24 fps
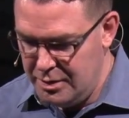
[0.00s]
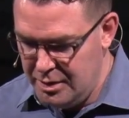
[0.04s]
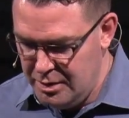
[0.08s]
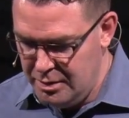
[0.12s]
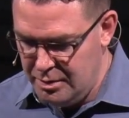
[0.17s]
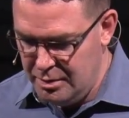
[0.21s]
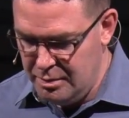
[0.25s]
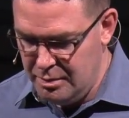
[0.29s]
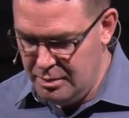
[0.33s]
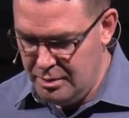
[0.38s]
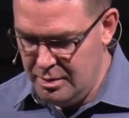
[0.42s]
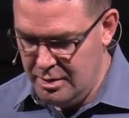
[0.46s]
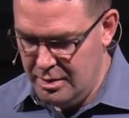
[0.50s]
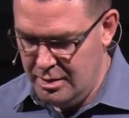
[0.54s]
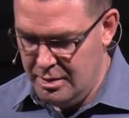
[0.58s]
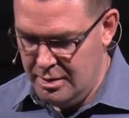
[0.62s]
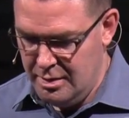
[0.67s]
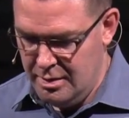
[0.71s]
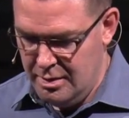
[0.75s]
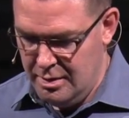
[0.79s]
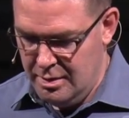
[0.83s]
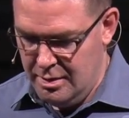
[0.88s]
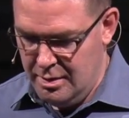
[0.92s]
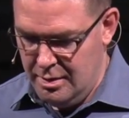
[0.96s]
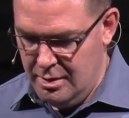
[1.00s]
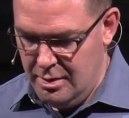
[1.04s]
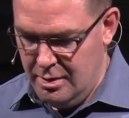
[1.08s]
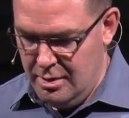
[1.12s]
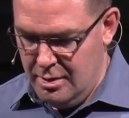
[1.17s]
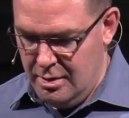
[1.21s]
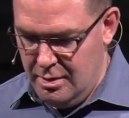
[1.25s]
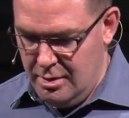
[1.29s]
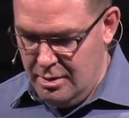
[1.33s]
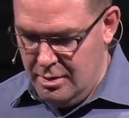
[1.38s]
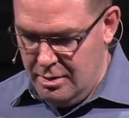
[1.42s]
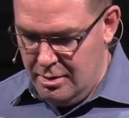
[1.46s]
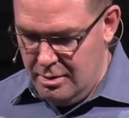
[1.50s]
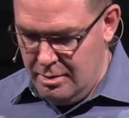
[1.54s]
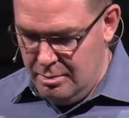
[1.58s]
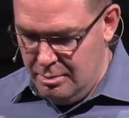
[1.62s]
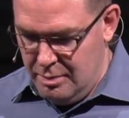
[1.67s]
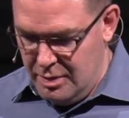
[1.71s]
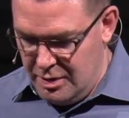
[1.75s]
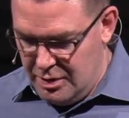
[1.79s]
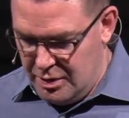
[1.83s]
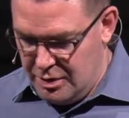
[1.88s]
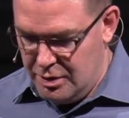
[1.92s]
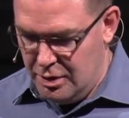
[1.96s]
do,
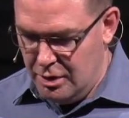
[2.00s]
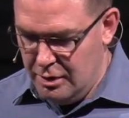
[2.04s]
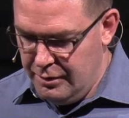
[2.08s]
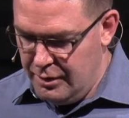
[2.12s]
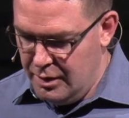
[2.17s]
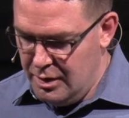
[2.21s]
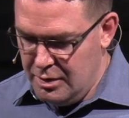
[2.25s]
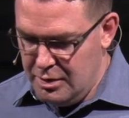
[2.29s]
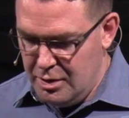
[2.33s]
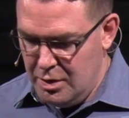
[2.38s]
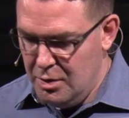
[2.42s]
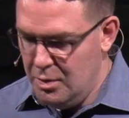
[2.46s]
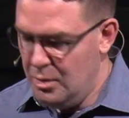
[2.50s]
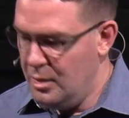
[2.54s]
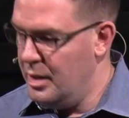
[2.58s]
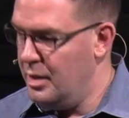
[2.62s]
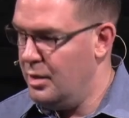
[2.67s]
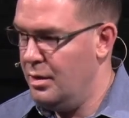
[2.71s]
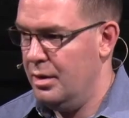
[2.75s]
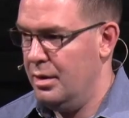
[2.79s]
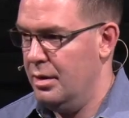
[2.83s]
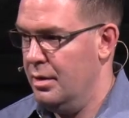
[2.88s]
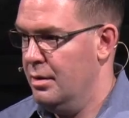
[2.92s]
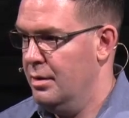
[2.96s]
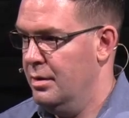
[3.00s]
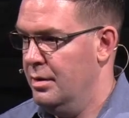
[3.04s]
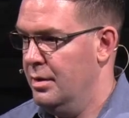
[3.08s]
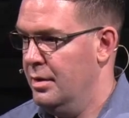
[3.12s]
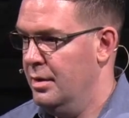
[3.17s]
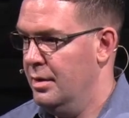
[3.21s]
but a servant is who we are.